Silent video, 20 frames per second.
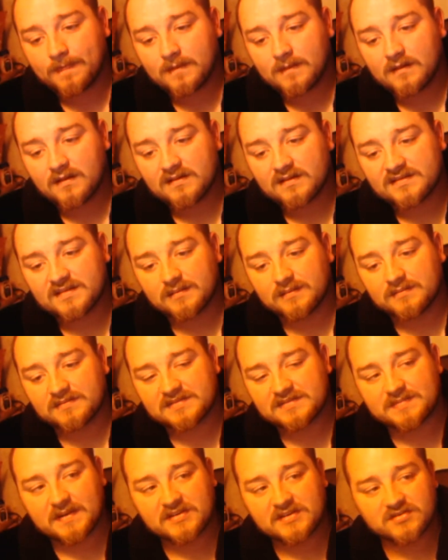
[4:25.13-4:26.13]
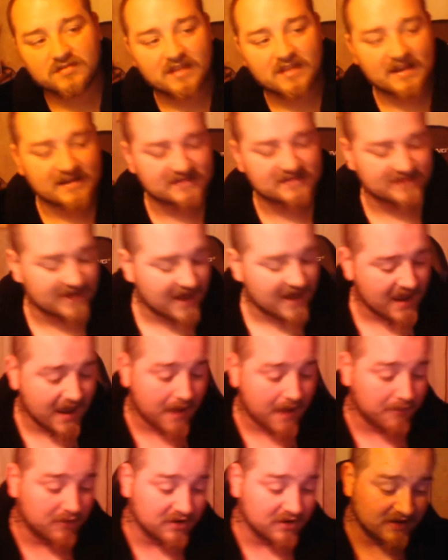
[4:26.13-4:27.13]
Something special. Like I said, I
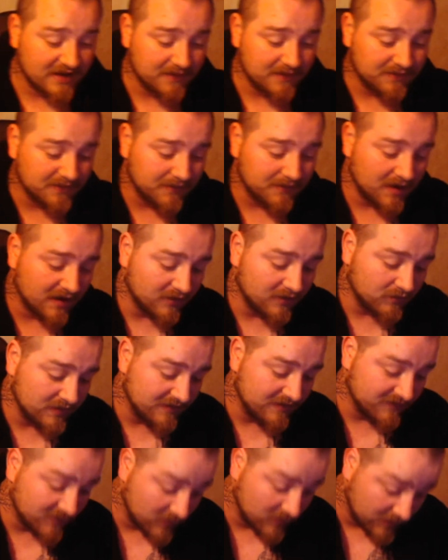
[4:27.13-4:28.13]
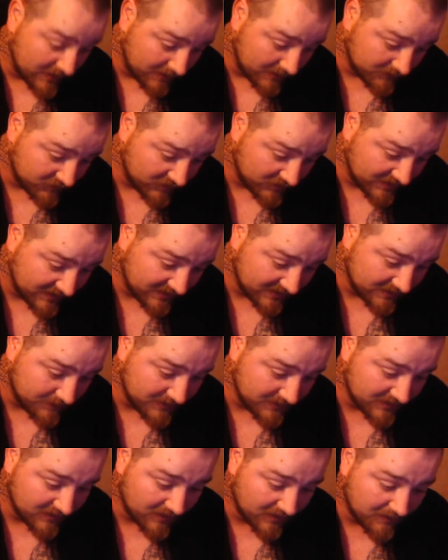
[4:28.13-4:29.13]
am going to keep the bottle, even though I am drinking the
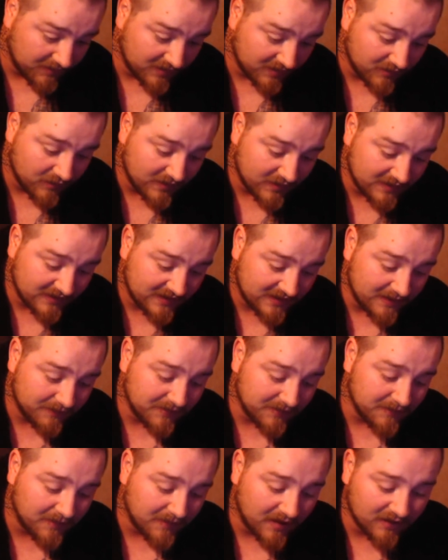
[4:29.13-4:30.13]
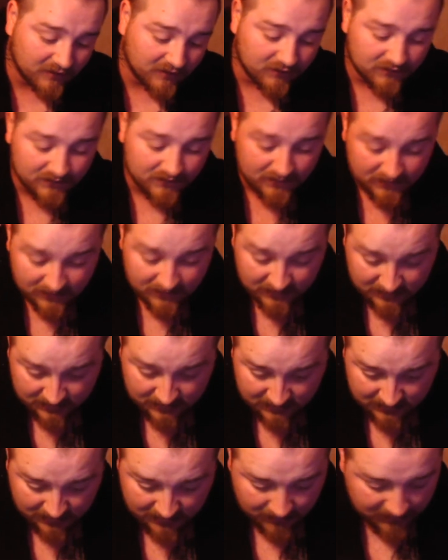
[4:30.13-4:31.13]
beer. I'm going to go ahead and keep the bottle.
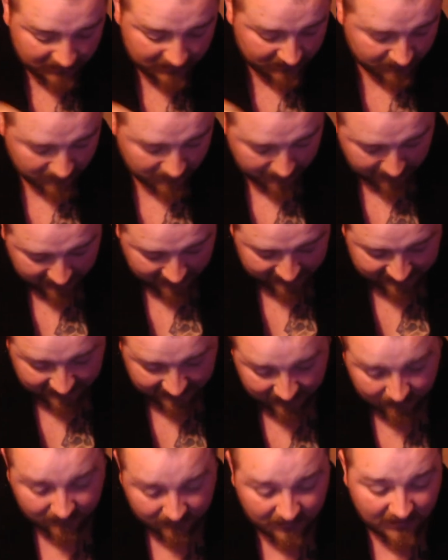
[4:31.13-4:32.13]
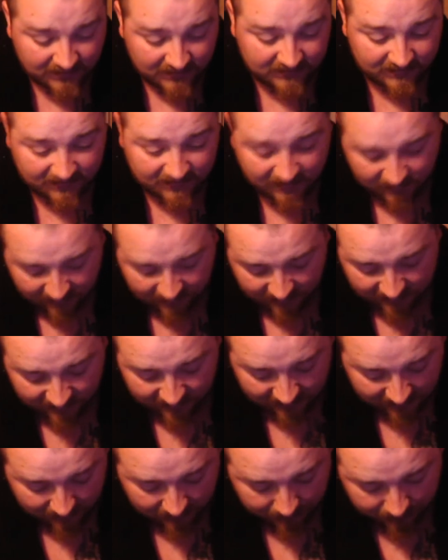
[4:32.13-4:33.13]
I'm going to do my best here not to tear anything up